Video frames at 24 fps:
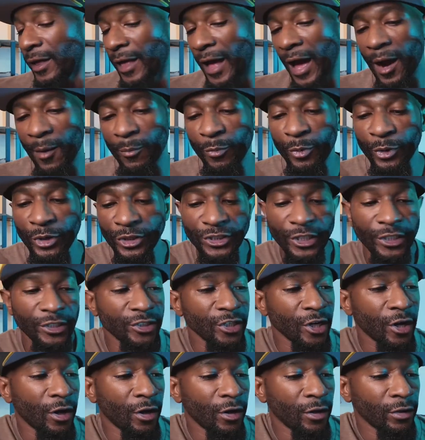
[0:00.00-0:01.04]
I appreciate
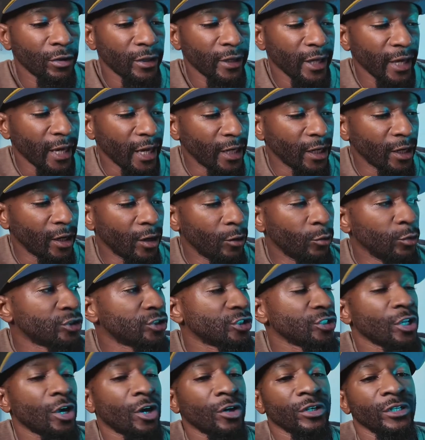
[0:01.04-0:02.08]
y'all, and we'll
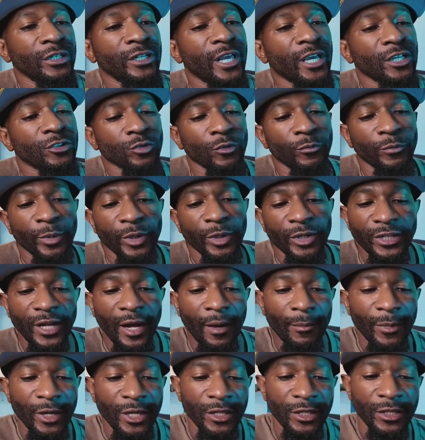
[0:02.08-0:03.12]
see y'all in the next one.
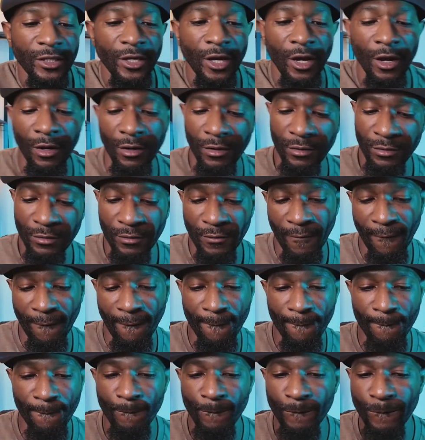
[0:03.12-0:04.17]
Breakdown Media, y'all.
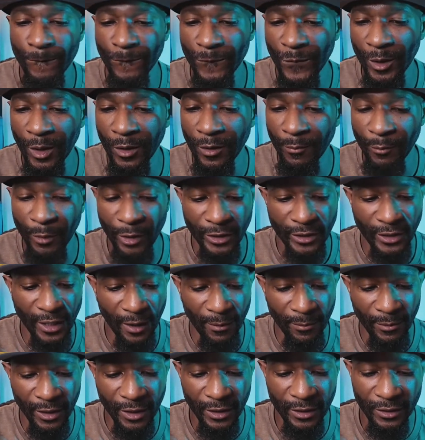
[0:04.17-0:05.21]
Breakdown
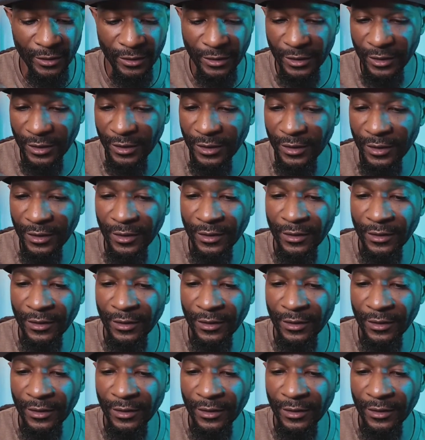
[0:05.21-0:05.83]
Media, yeah.